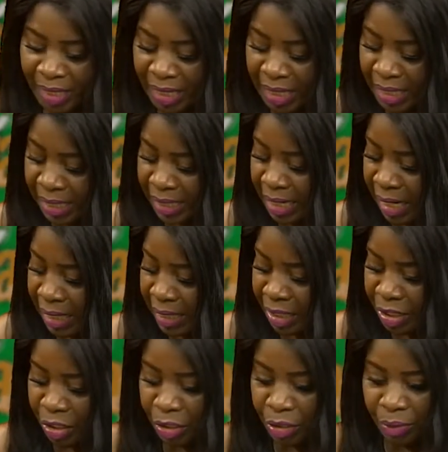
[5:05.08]
this nonsense
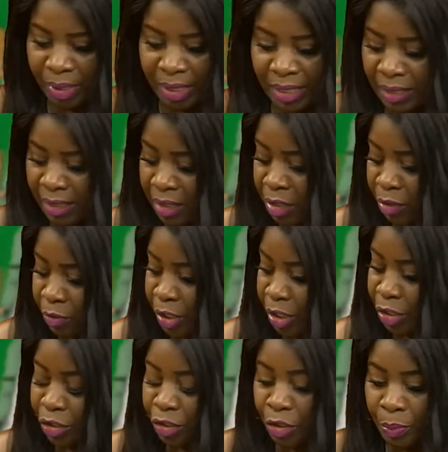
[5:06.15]
you're doing, this looks really
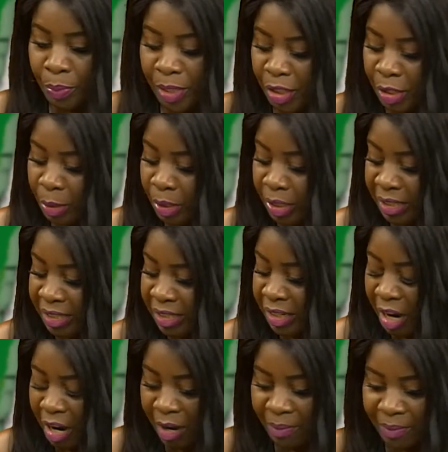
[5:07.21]
stupid. You look
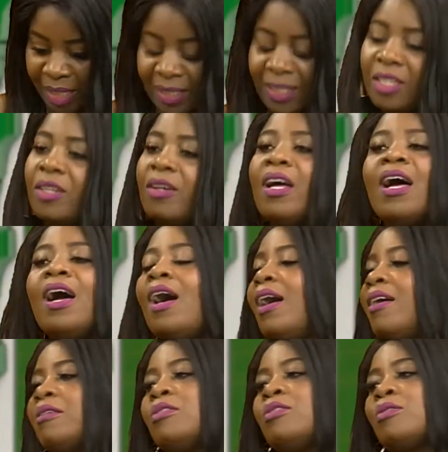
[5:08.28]
dumb. This, you know, I
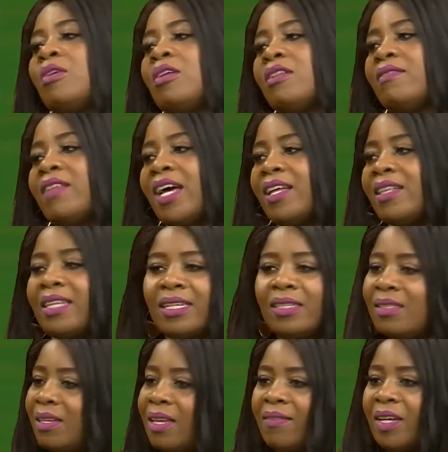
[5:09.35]
don't do all of that. That's
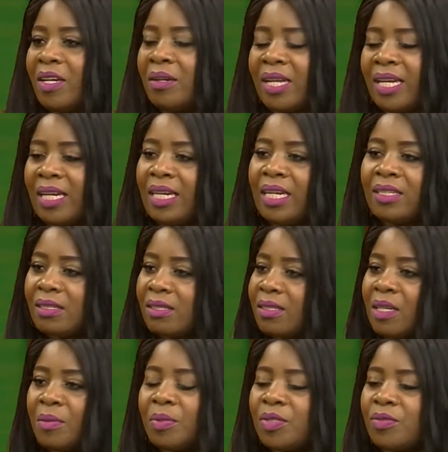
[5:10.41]
if I don't like it, I just
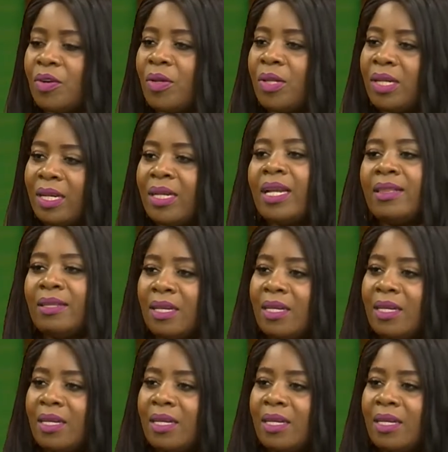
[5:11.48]
keep it scrolling. And you I think